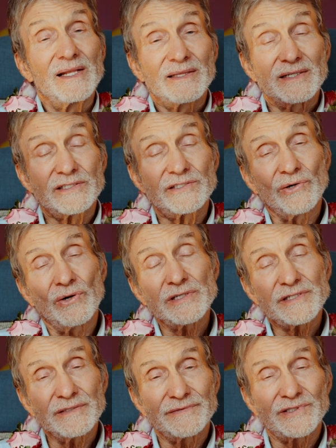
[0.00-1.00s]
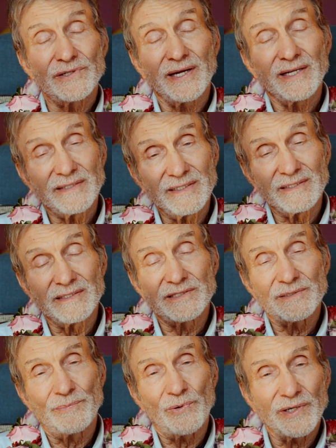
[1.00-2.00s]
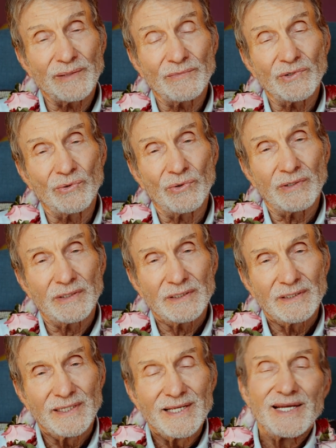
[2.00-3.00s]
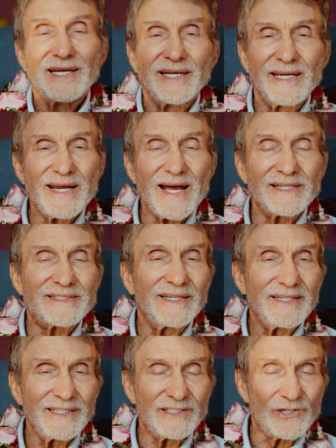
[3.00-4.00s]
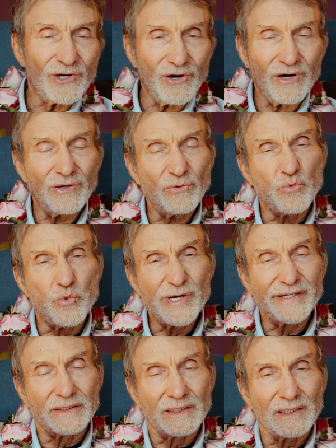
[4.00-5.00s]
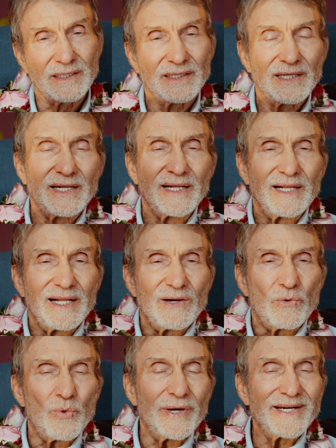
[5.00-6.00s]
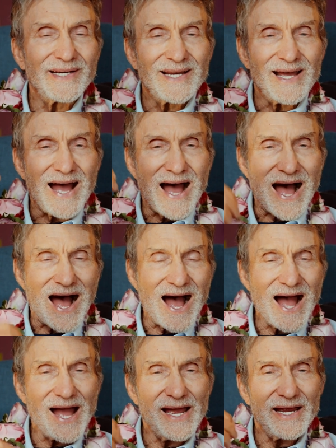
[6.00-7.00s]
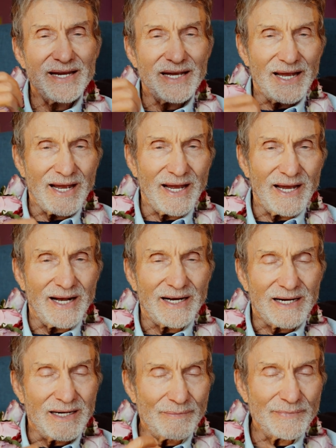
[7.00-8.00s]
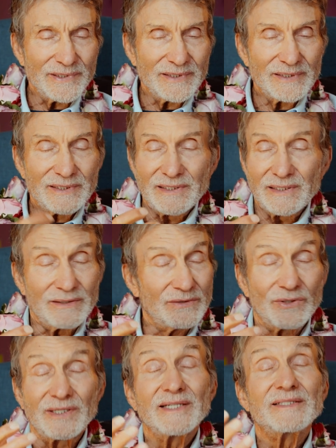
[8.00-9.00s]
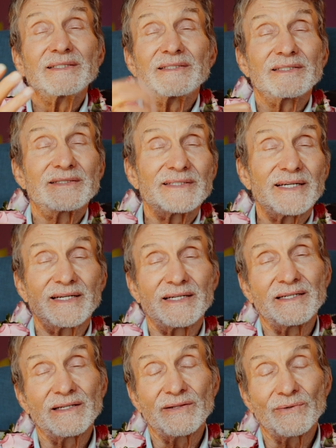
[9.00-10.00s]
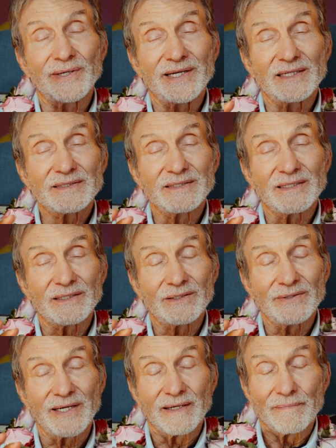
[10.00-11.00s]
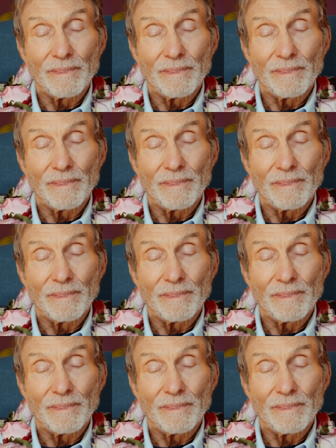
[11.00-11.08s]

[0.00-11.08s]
The source of strength is the Supreme Lord. He has an eternal will. When I come in, or let's just say it another way, that's not correct.